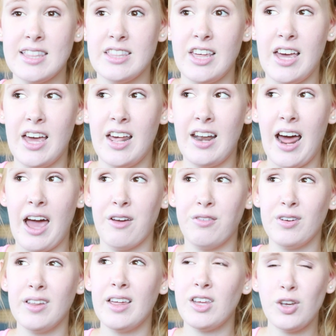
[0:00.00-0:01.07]
then I
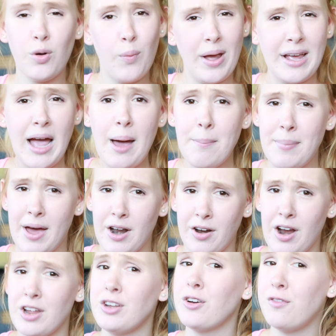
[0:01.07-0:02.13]
feel like you'll wake up
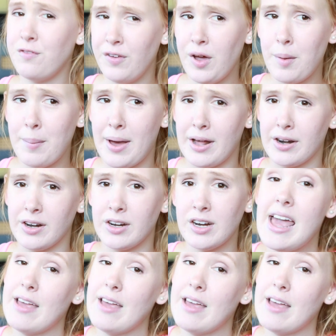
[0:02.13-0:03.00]
better and you'll feel better.